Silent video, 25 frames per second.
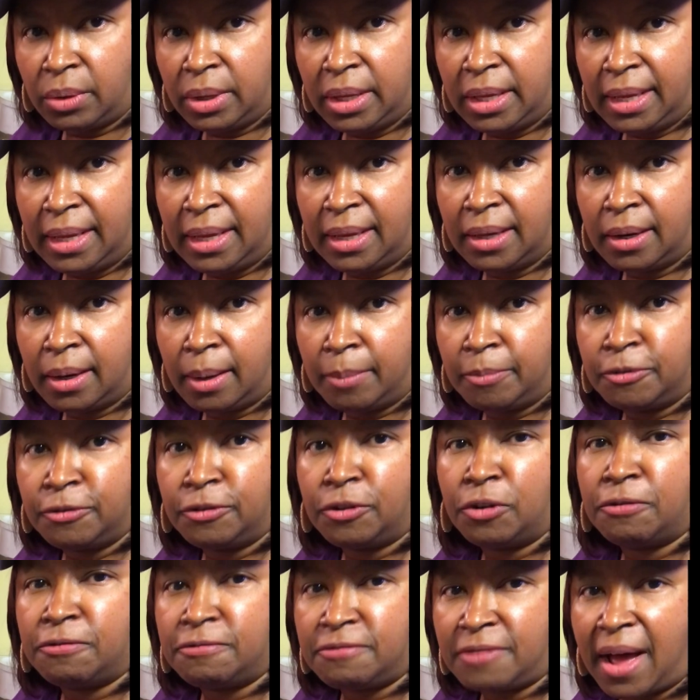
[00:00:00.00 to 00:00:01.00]
heat up
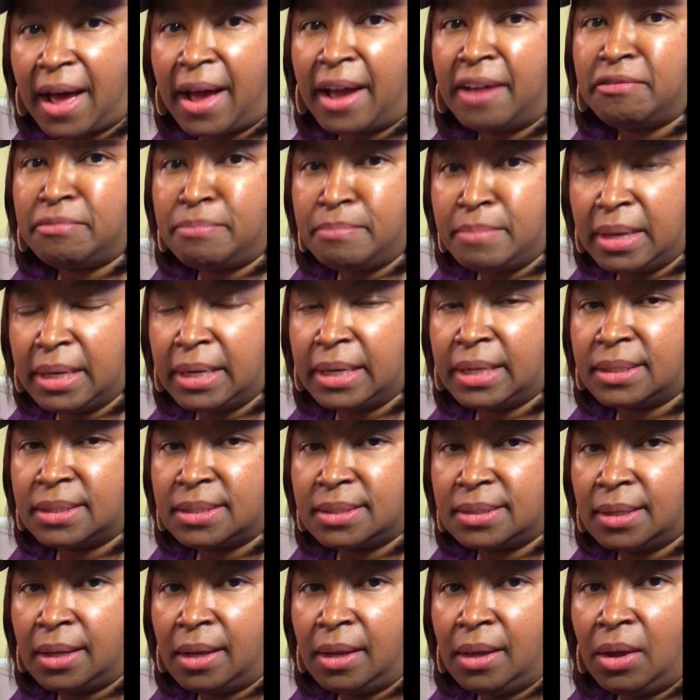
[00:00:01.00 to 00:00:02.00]
for 5
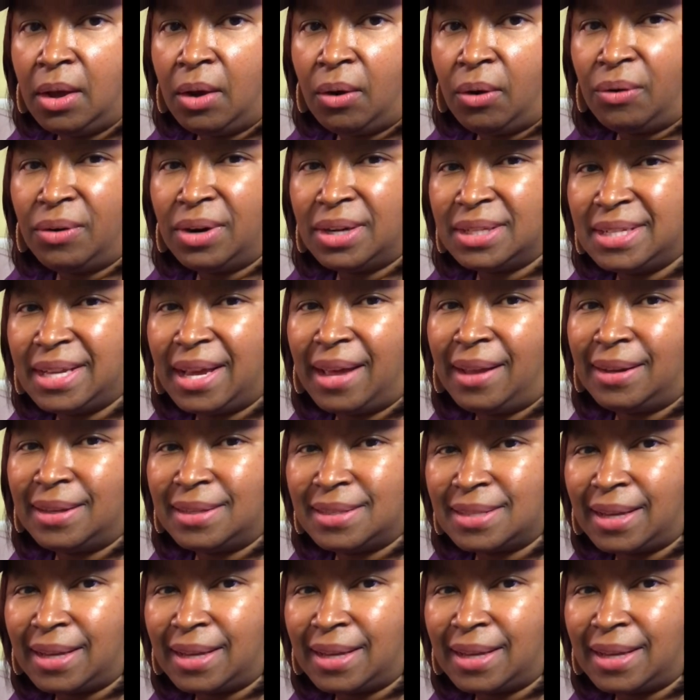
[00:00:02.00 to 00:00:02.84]
minutes or until it's